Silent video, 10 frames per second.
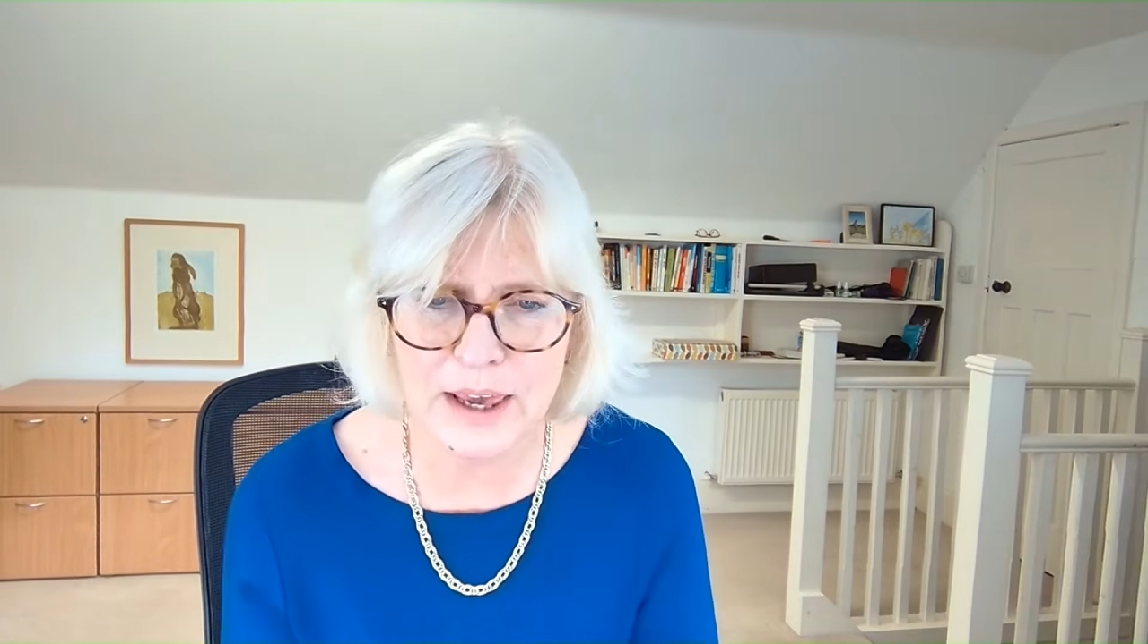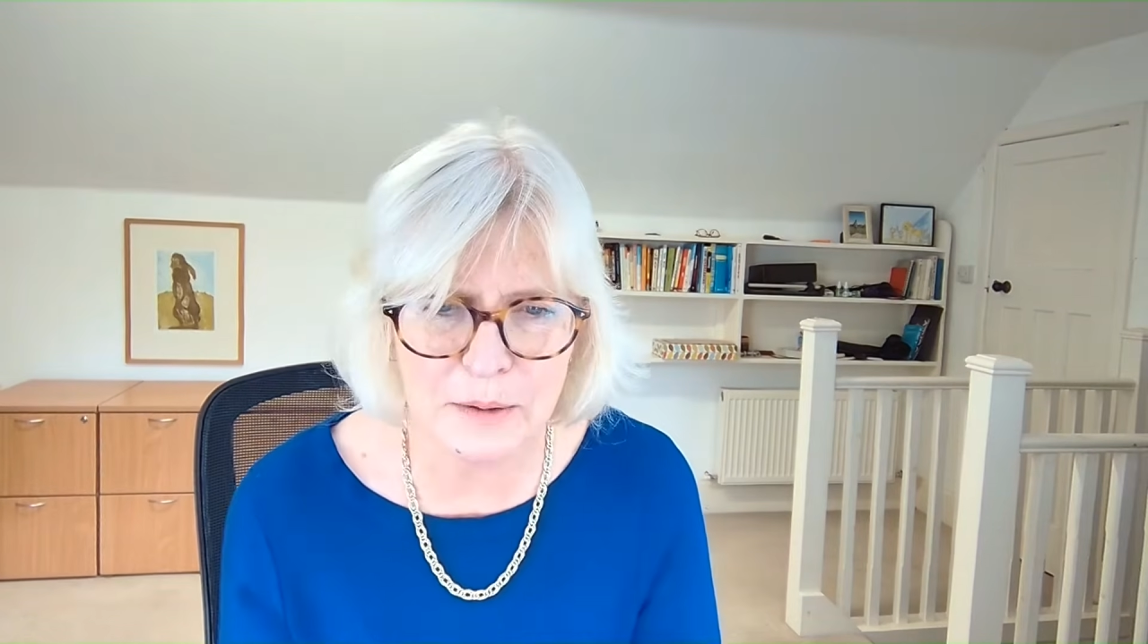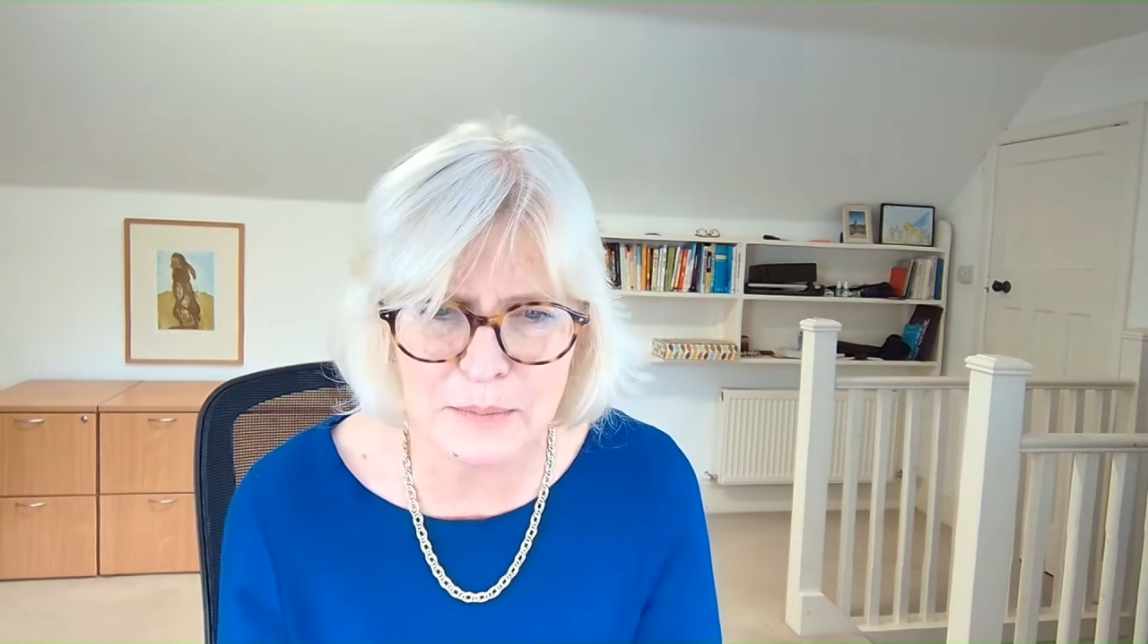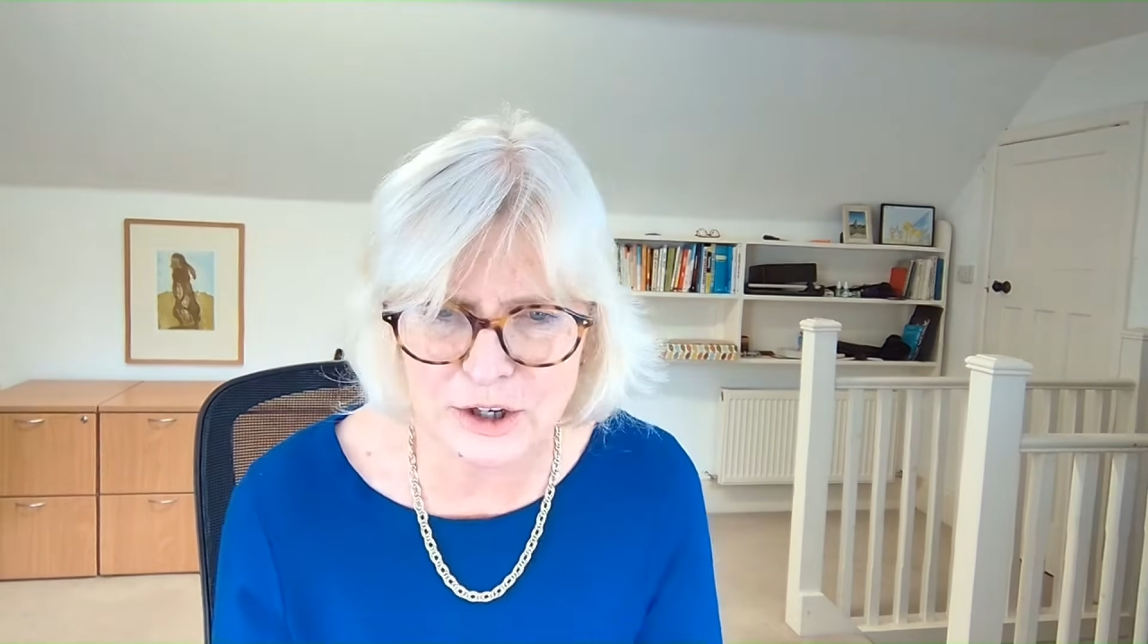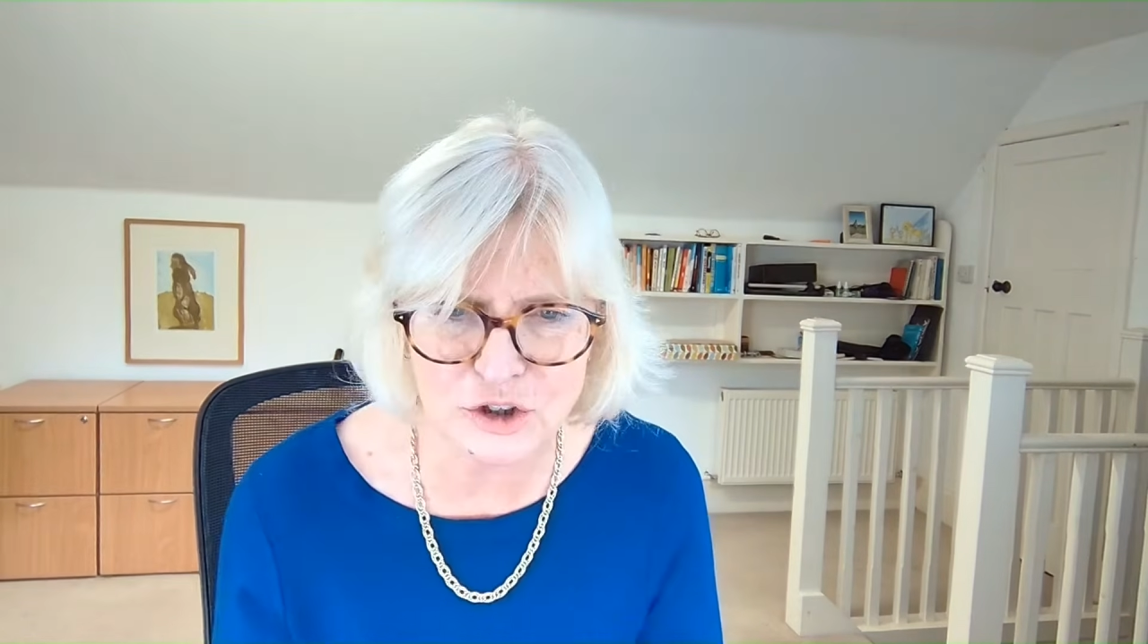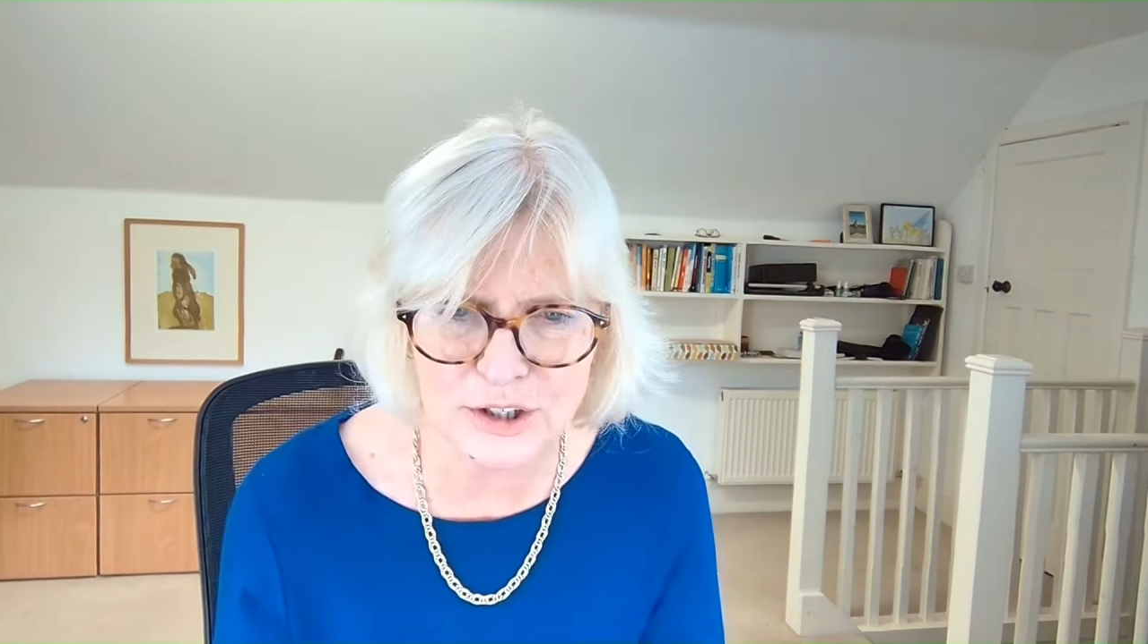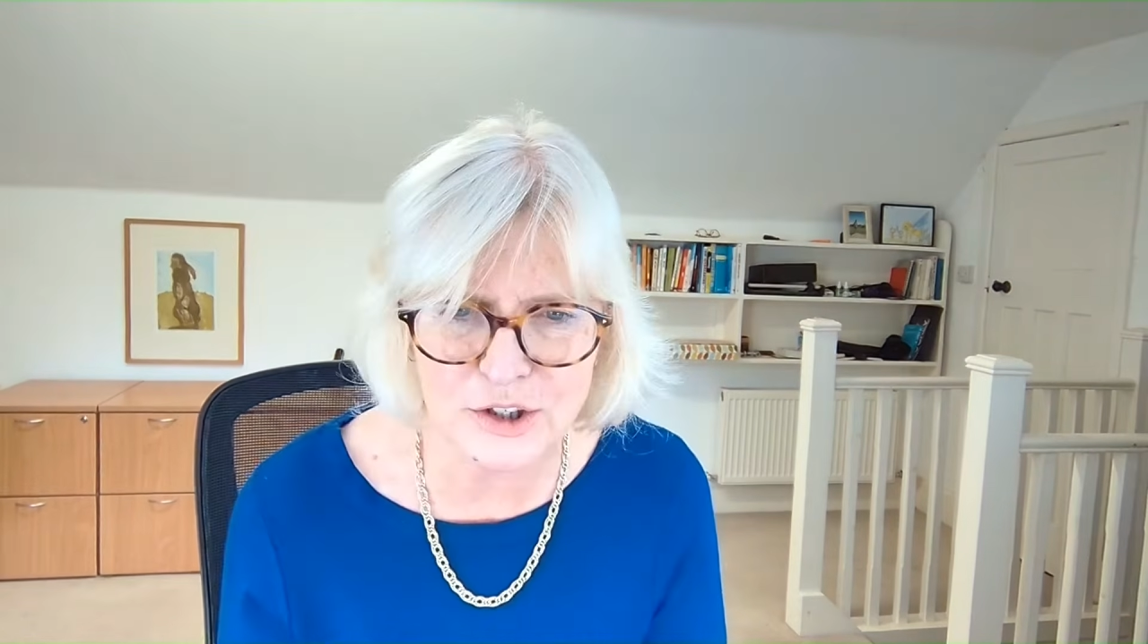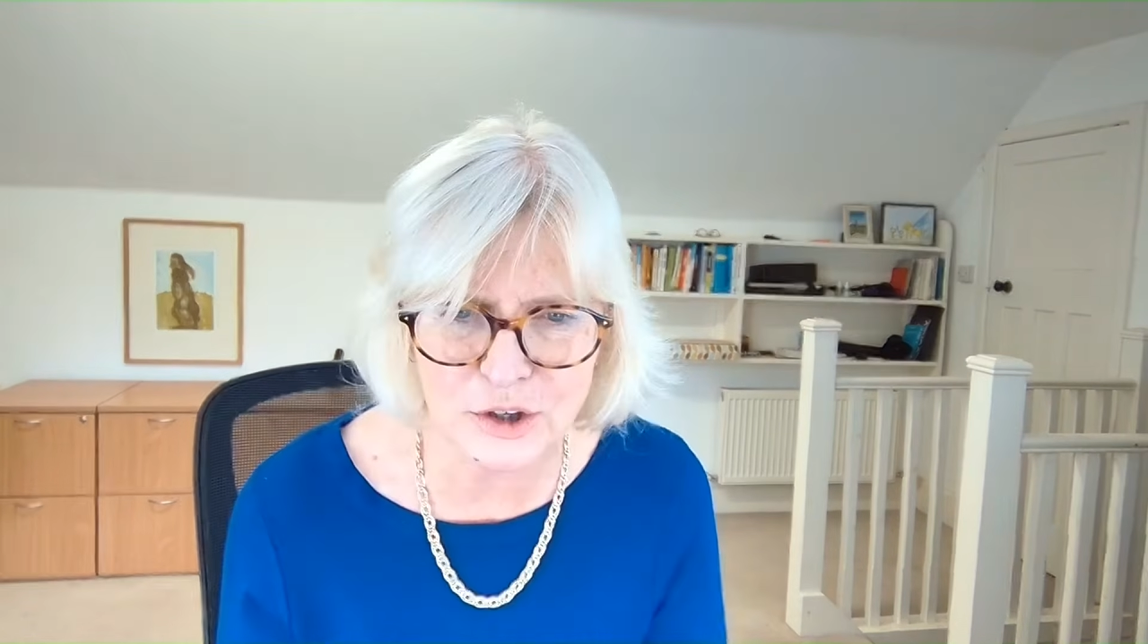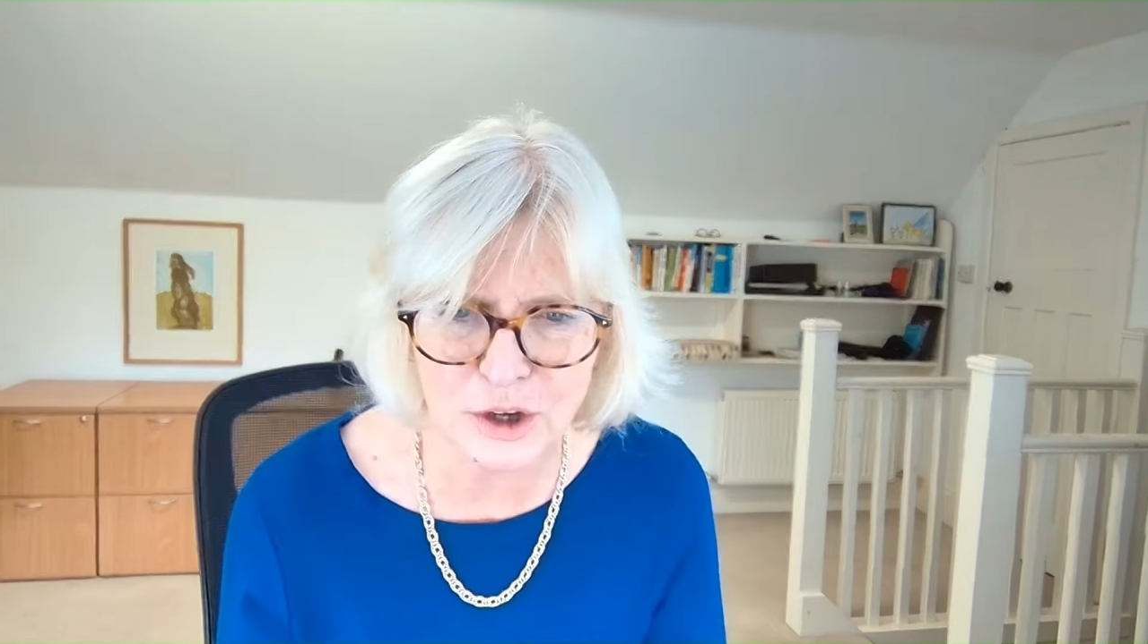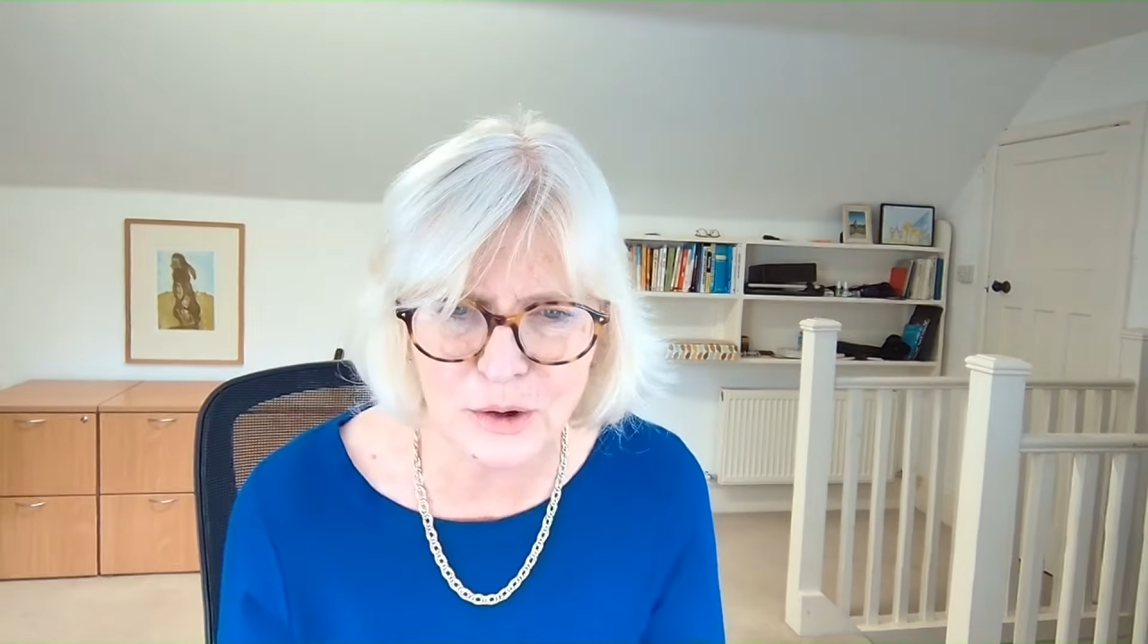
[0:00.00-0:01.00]
come naturally
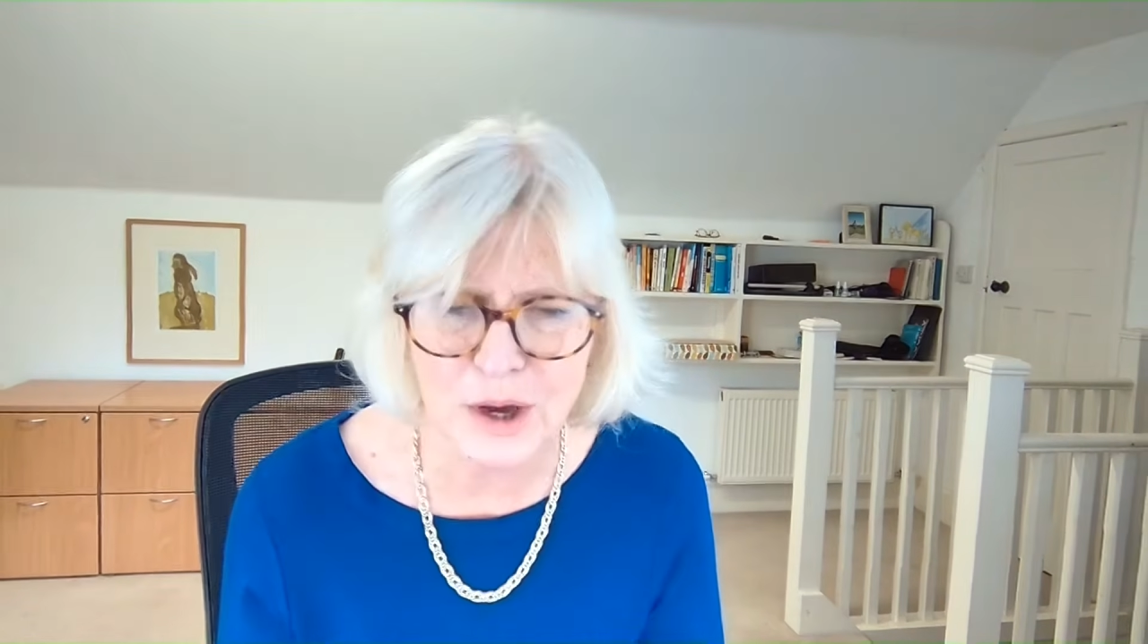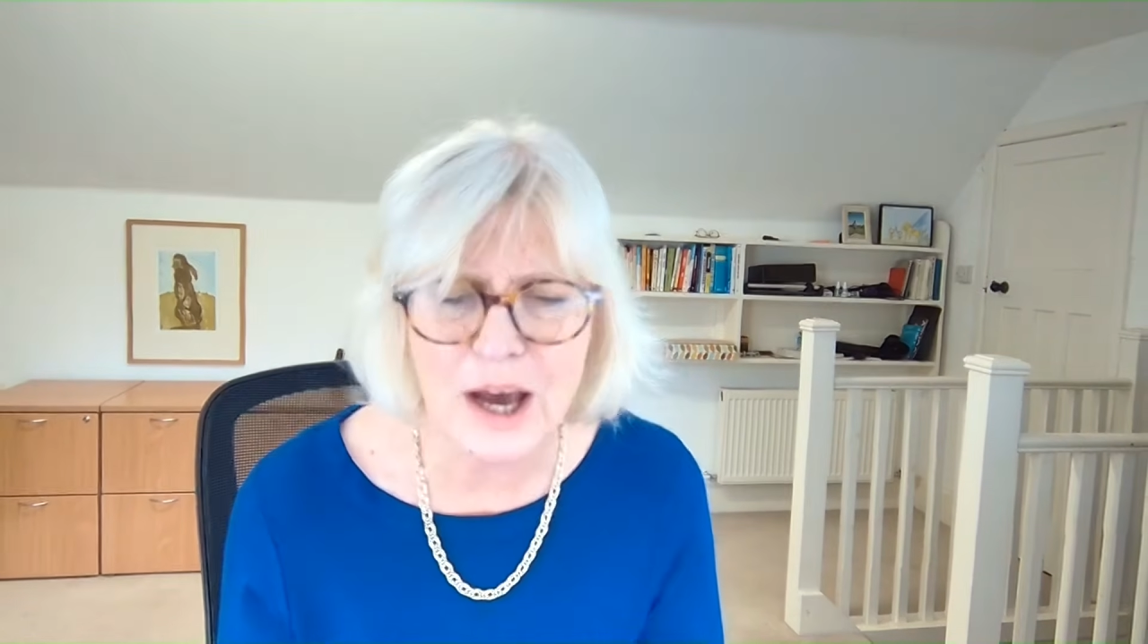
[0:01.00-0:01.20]
to you?